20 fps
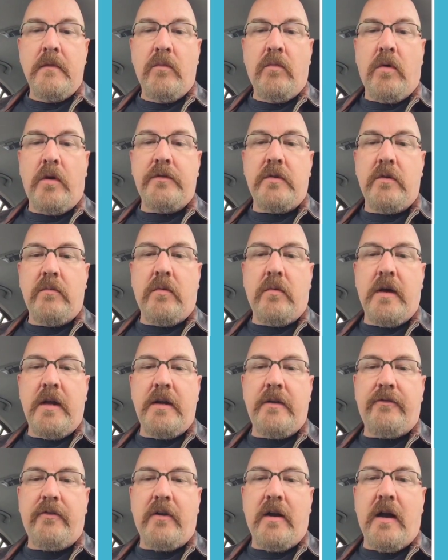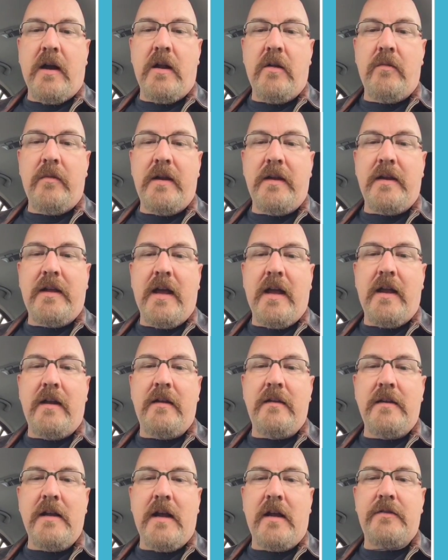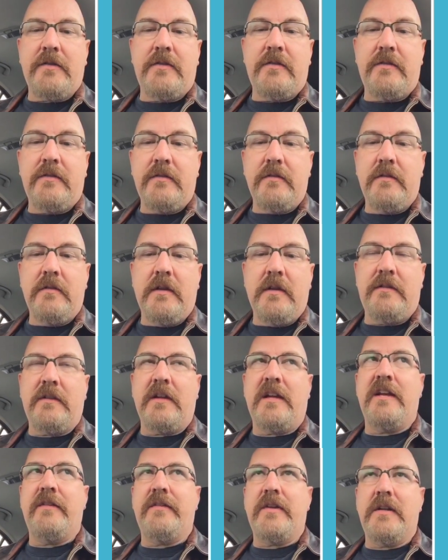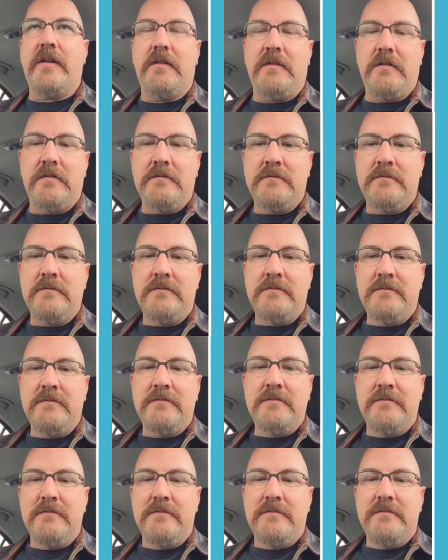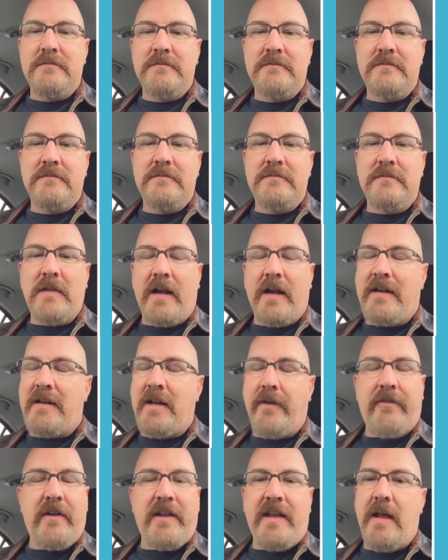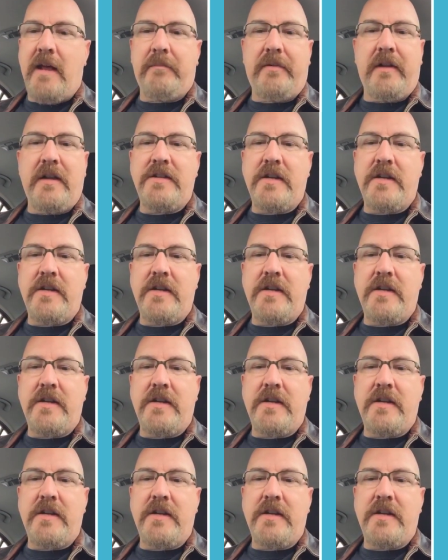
Walter White for Halloween, Ken. Yes, it's a given. I definitely can't play